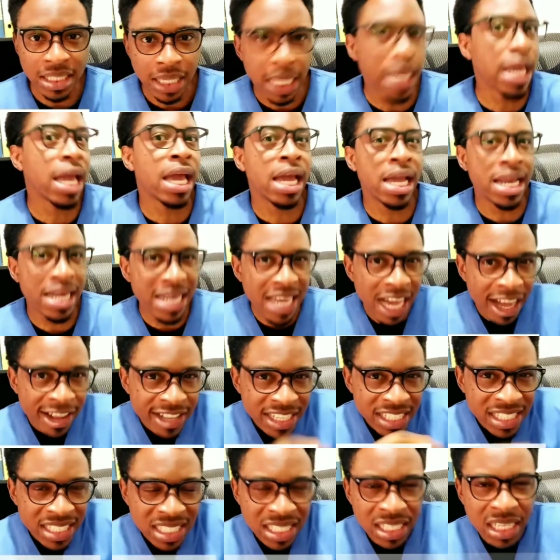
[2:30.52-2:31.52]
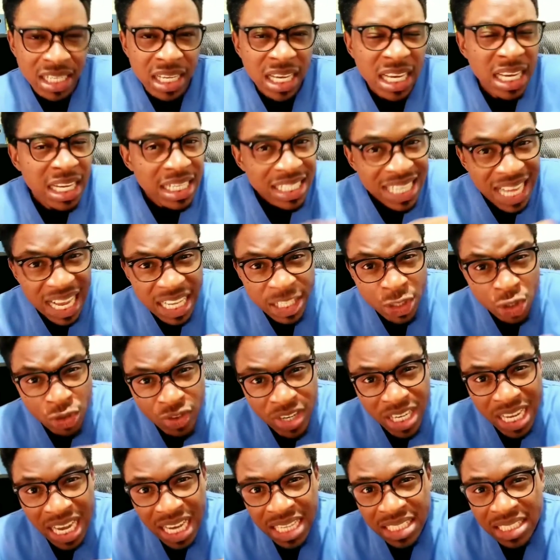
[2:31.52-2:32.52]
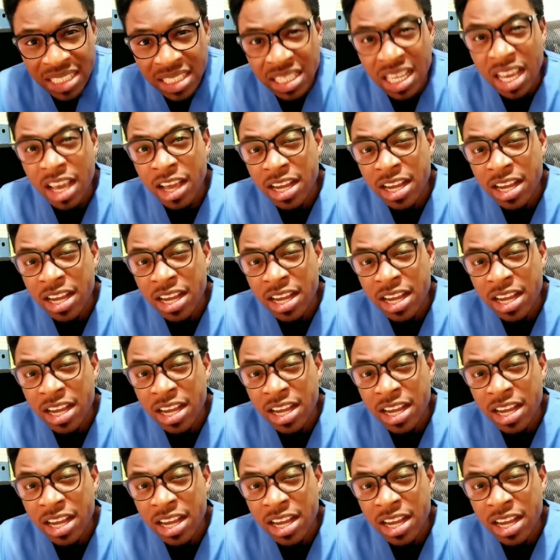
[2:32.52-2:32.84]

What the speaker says: And that uric acid,